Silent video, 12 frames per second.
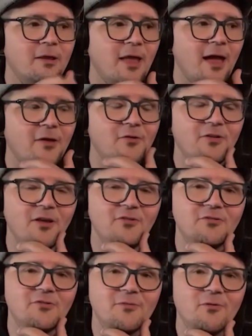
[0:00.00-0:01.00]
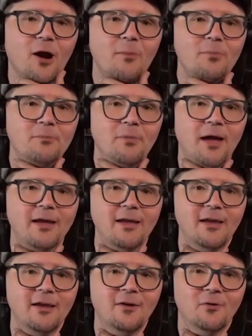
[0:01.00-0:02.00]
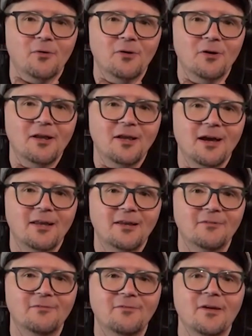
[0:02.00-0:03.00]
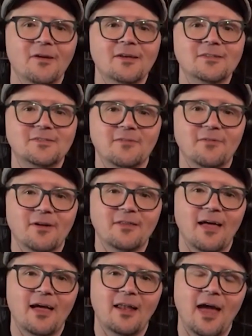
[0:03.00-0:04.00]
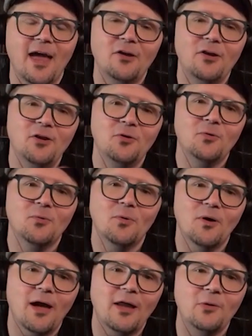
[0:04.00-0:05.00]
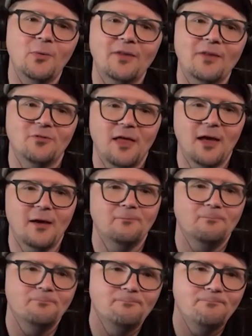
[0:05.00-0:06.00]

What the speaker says: been accusations of carpetbagging or any kind of stuff like that? And how do you answer that?